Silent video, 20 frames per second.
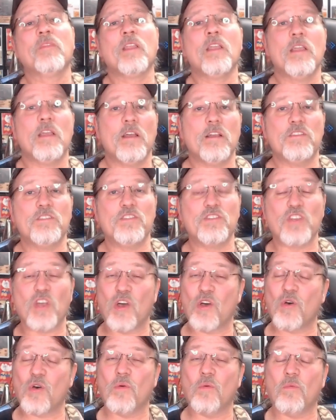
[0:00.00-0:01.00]

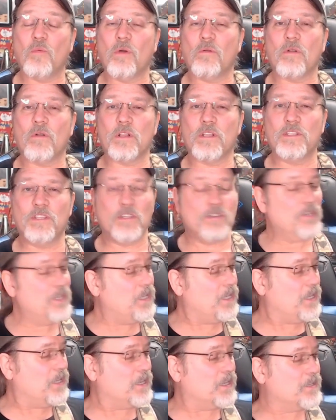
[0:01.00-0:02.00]
so what we're going to do
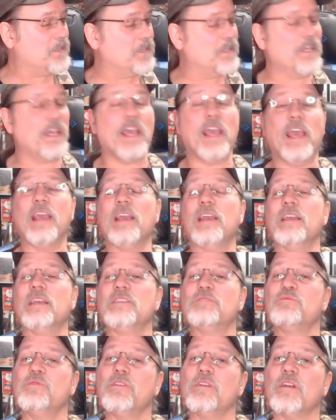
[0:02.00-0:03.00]
here today is
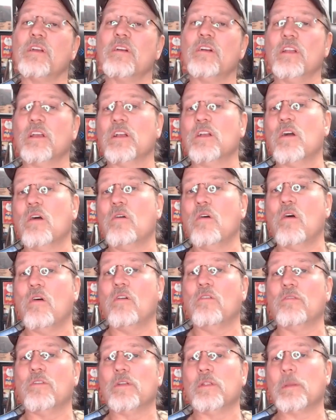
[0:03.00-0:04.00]
we're going to go
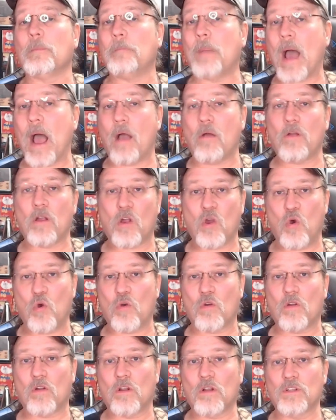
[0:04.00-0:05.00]
over the power
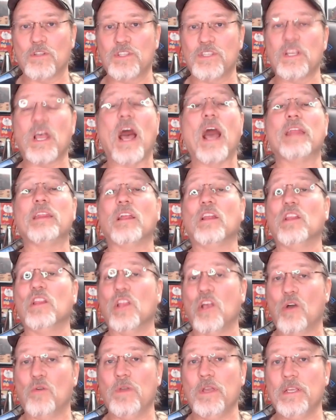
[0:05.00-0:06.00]
chords on the
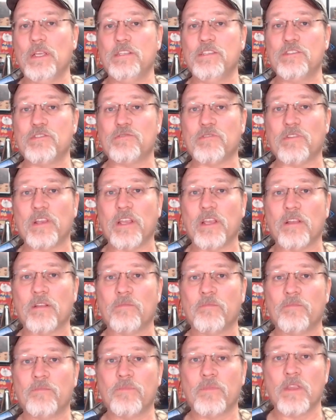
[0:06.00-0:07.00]
low E string.
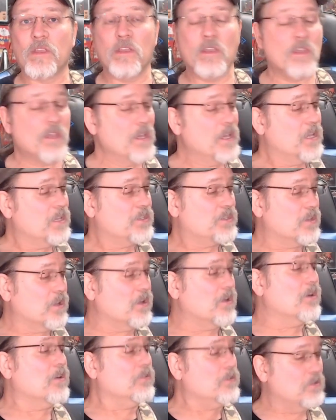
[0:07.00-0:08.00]

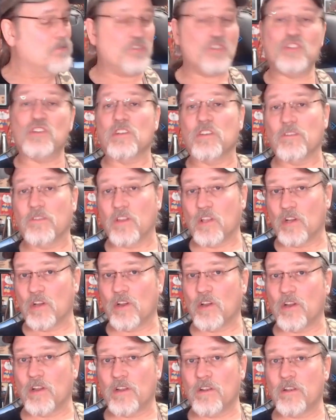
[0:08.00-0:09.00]
So you should have
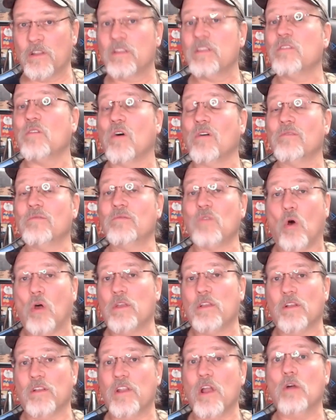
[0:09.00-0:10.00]
learned all
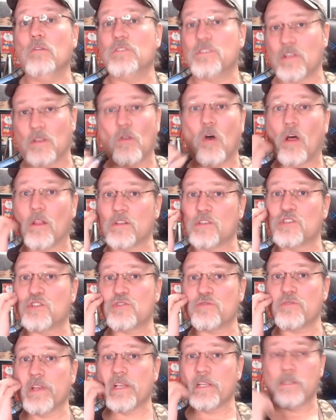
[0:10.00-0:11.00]
your notes on all the
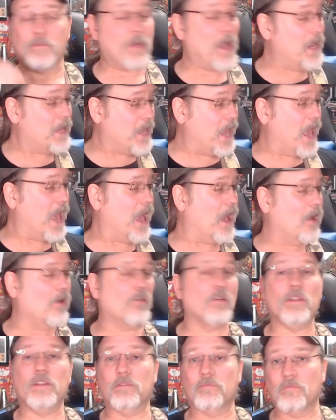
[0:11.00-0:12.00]
strings by now,
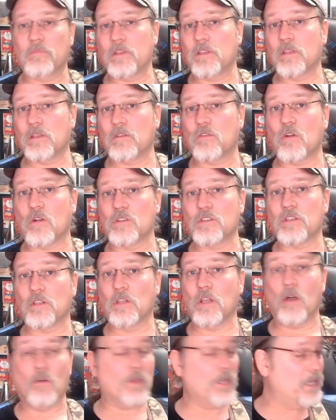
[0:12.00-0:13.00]
and of course the
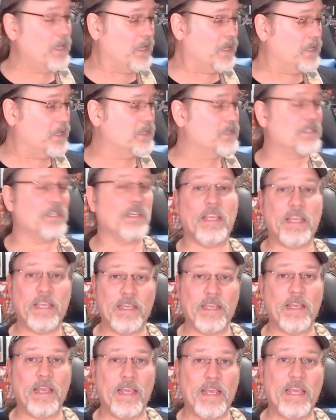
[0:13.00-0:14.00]
low E is
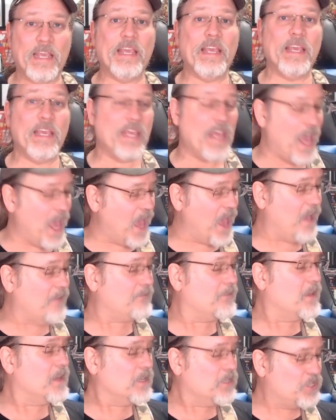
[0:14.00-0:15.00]
E, F,
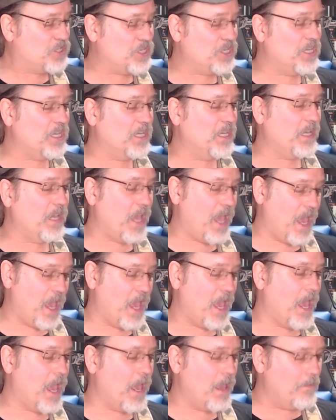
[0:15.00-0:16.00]
G,
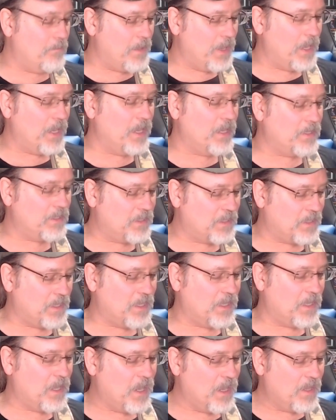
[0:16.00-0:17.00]
A, B, C,
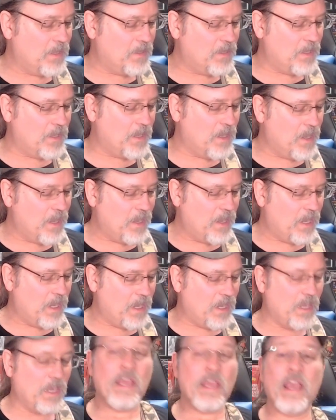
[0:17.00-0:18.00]
D,
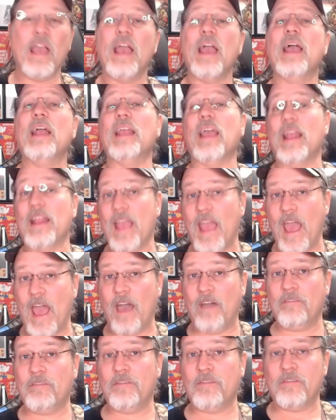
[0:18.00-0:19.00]
E, and then F,
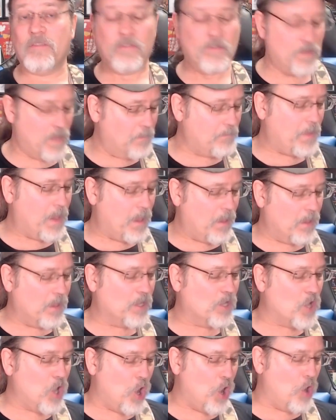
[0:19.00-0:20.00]
and then be able to
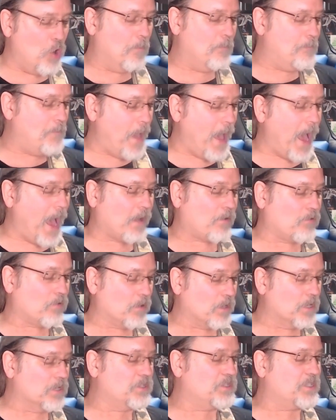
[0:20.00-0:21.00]
go
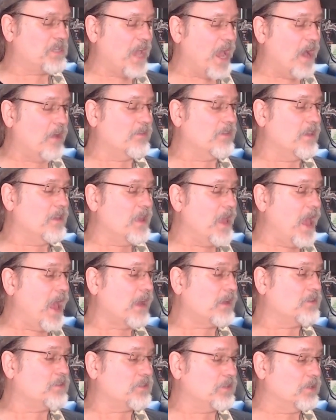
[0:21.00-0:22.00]
backwards down the neck
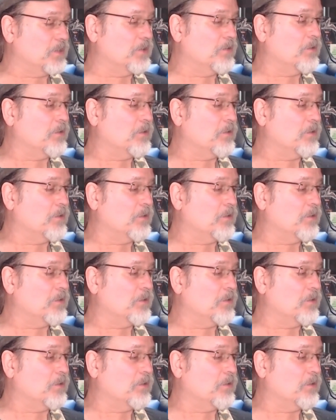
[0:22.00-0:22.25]
too,